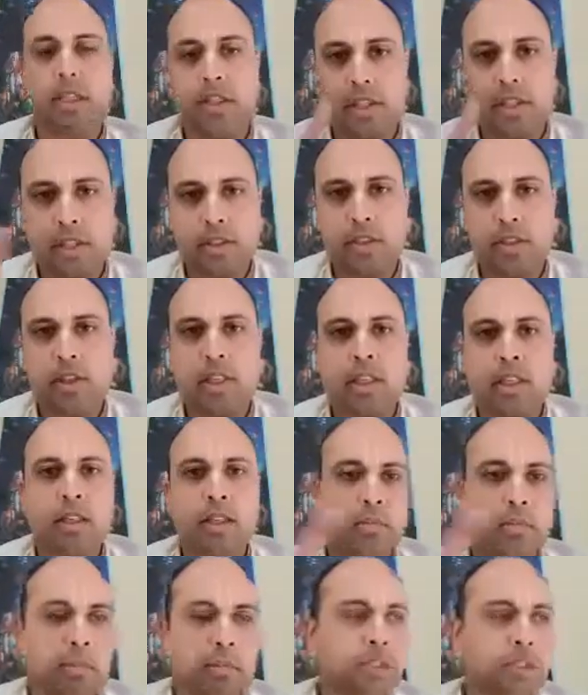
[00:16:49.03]
that's
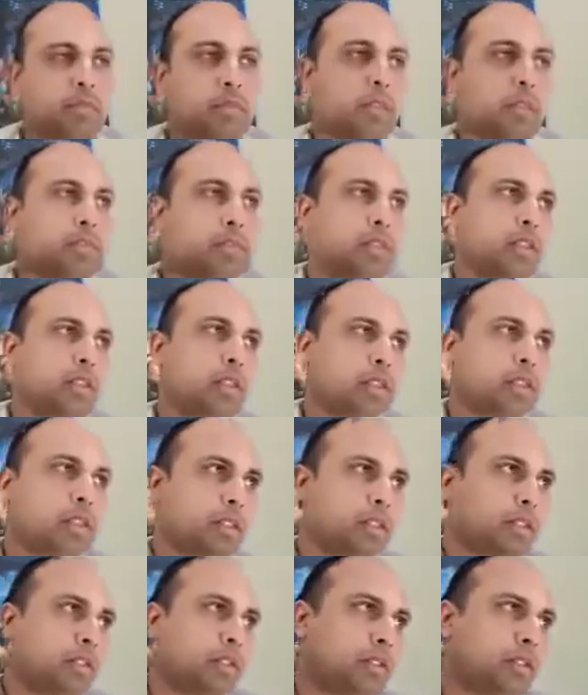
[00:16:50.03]
Chaya. Pratibimba
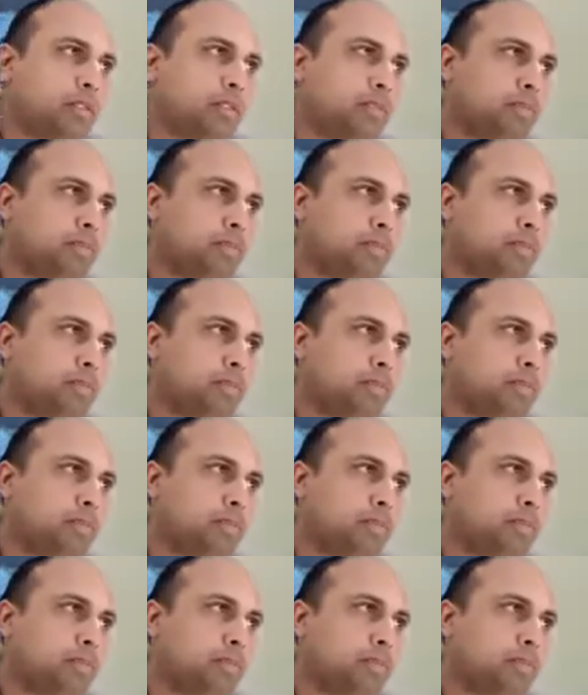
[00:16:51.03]
is